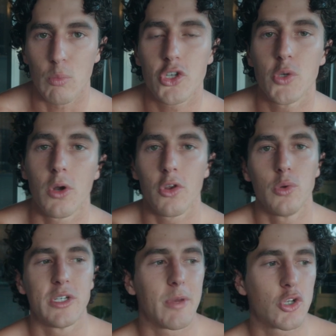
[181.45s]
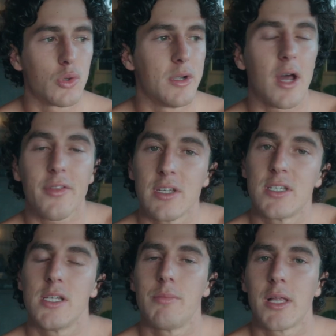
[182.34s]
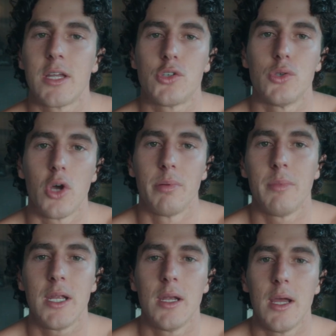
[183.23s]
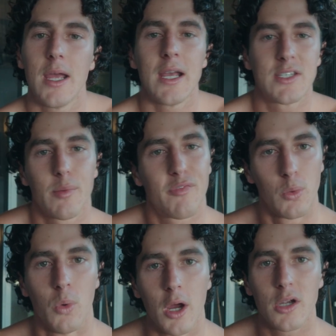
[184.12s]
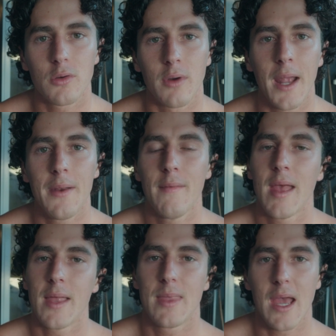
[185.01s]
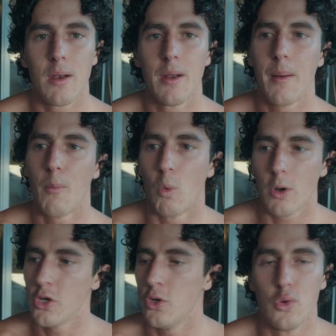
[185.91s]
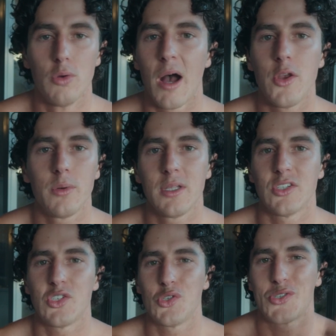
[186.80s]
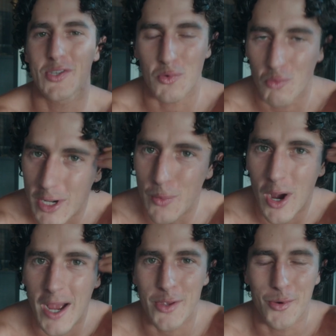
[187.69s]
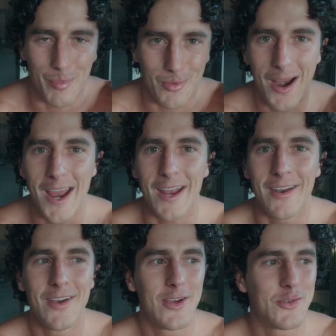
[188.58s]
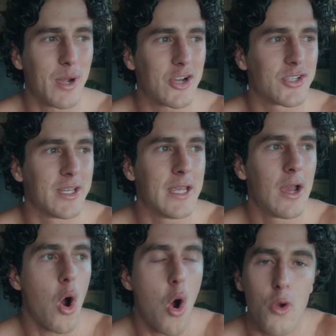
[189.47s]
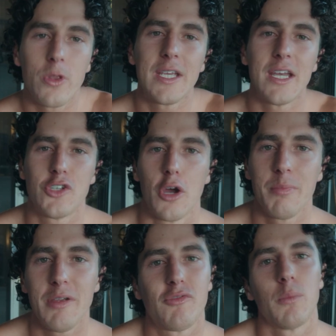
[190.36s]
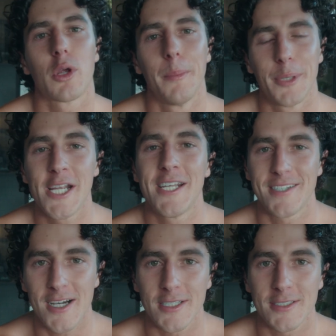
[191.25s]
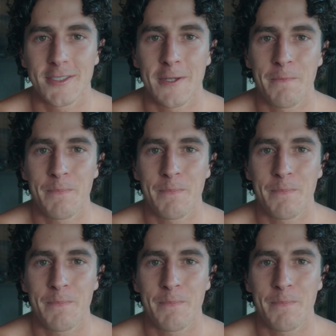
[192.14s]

What you want to do is make sure nothing stimulates your dopamine except for the work, right? Then what you do by doing this is you start to rewire your brain to actually only get dopamine from completing tasks.